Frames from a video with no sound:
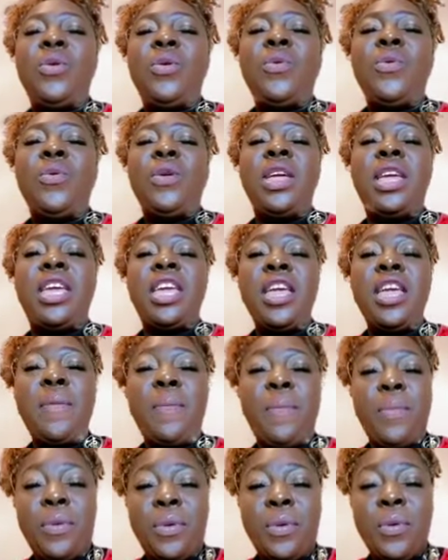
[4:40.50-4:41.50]
will
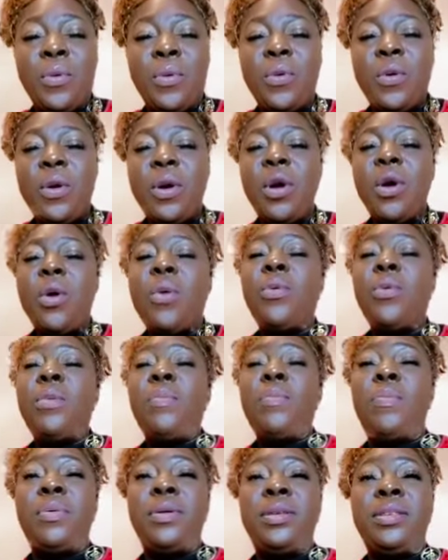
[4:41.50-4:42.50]
keep you, will
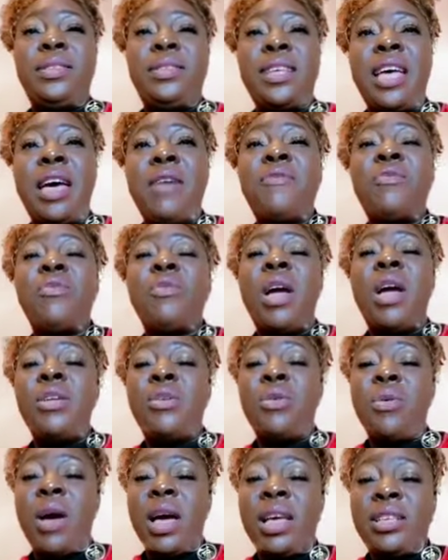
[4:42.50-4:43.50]
preserve you and
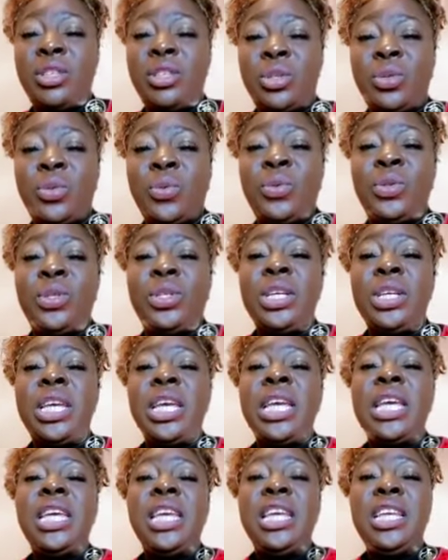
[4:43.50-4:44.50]
your household
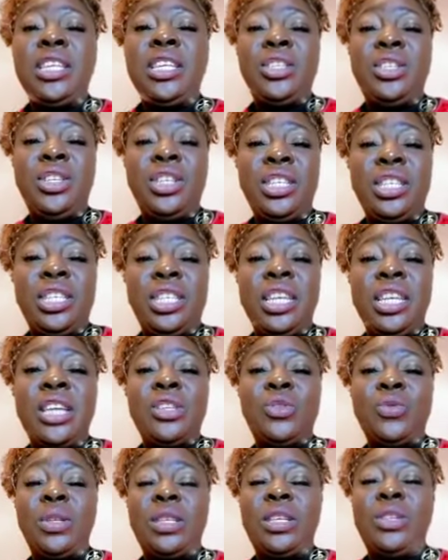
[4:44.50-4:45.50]
in this year
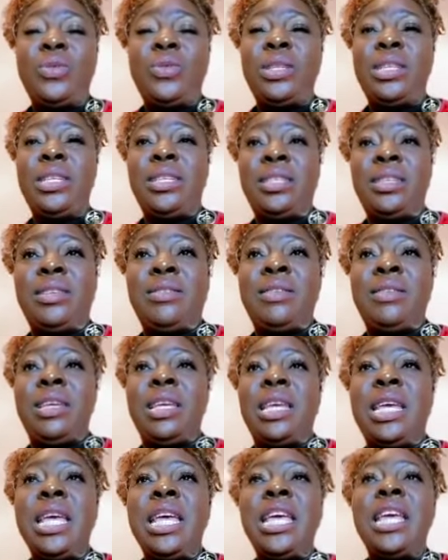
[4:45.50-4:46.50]

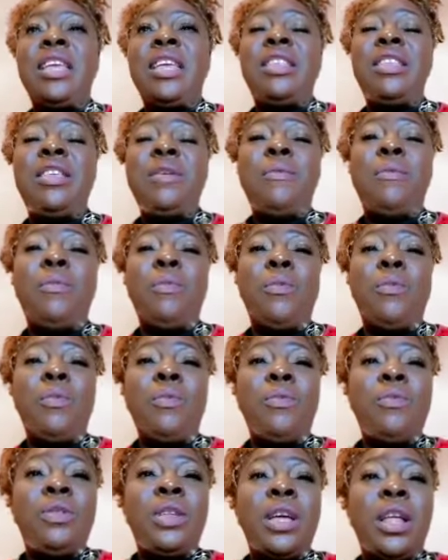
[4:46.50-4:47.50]
2023.
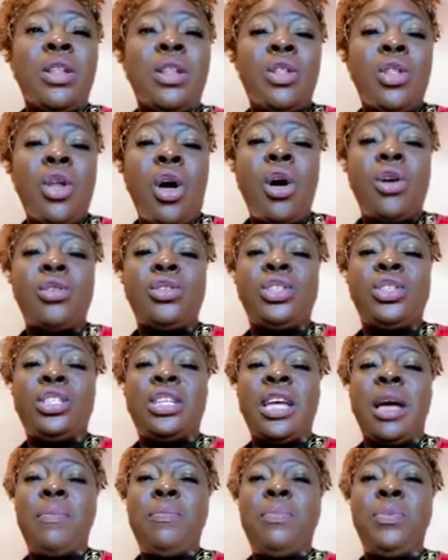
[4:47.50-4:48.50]
The Lord
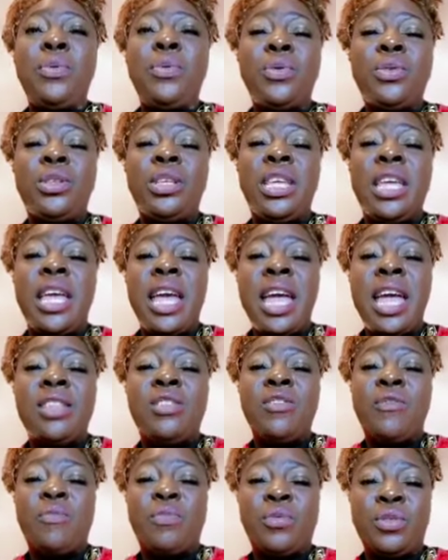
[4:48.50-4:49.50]
shall build the head
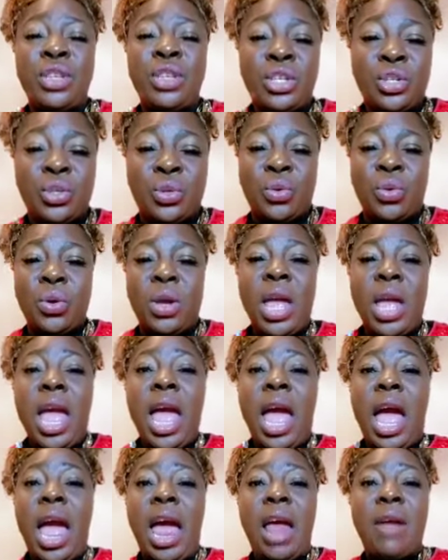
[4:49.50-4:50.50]
of protection
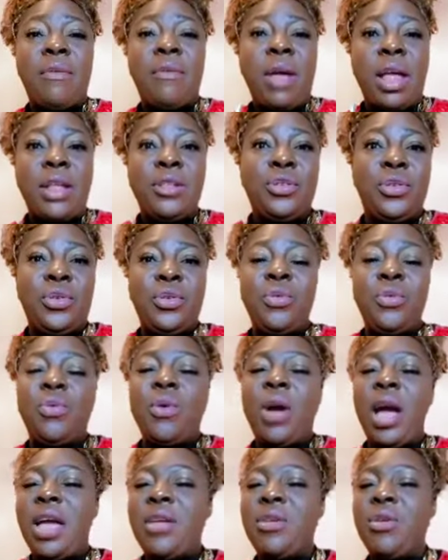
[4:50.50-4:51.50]
around you
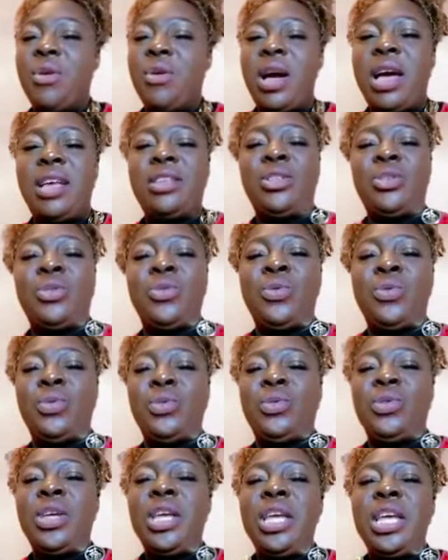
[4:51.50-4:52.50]
and your household.
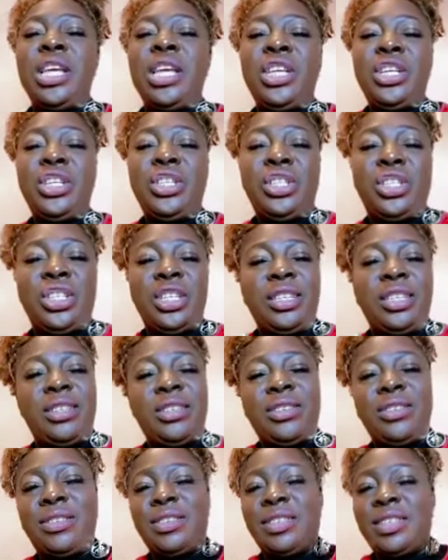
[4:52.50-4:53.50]
In
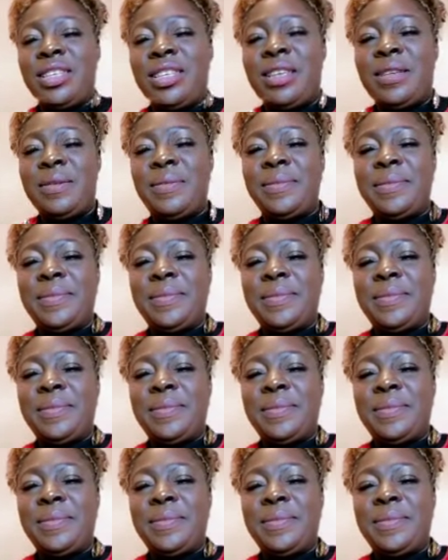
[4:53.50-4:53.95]
Jesus' name,